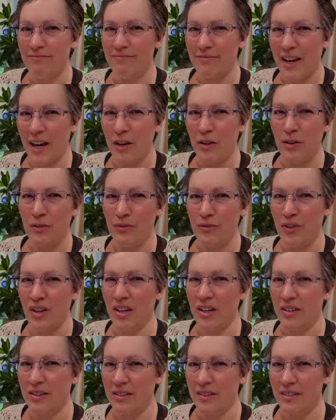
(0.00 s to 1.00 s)
how you
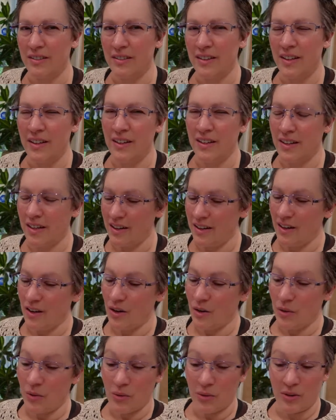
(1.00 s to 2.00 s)
feel,
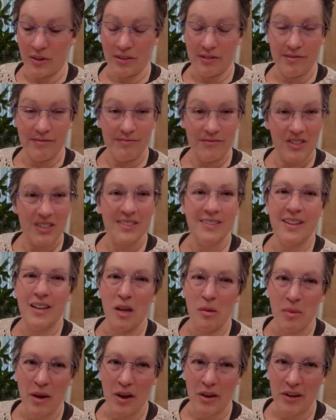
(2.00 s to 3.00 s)
or just think
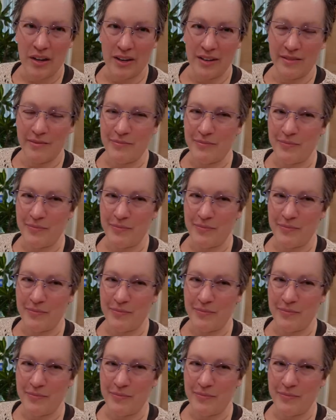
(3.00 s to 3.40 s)
about it.